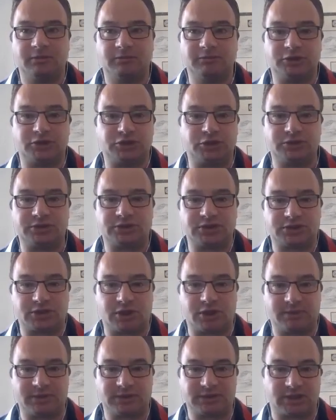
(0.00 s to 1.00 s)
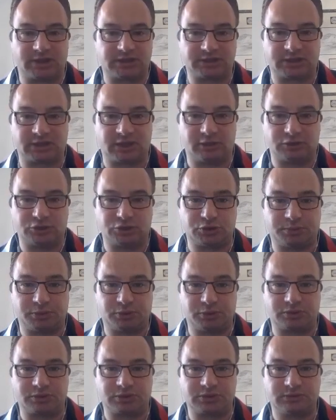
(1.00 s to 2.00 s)
reduce the time it takes to close your
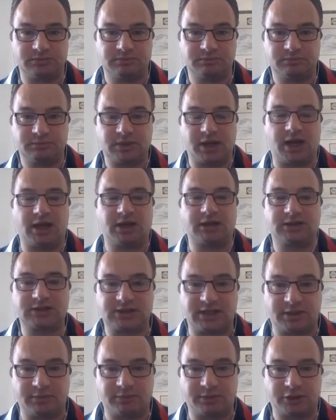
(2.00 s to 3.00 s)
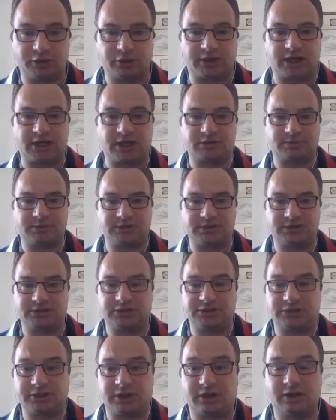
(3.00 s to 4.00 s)
books, understand where your cash
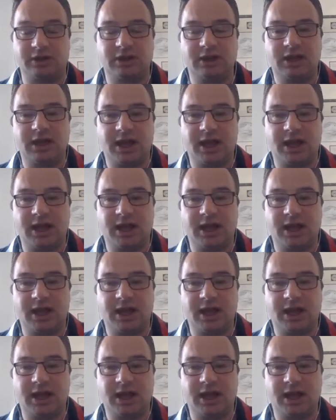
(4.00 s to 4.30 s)
positions are.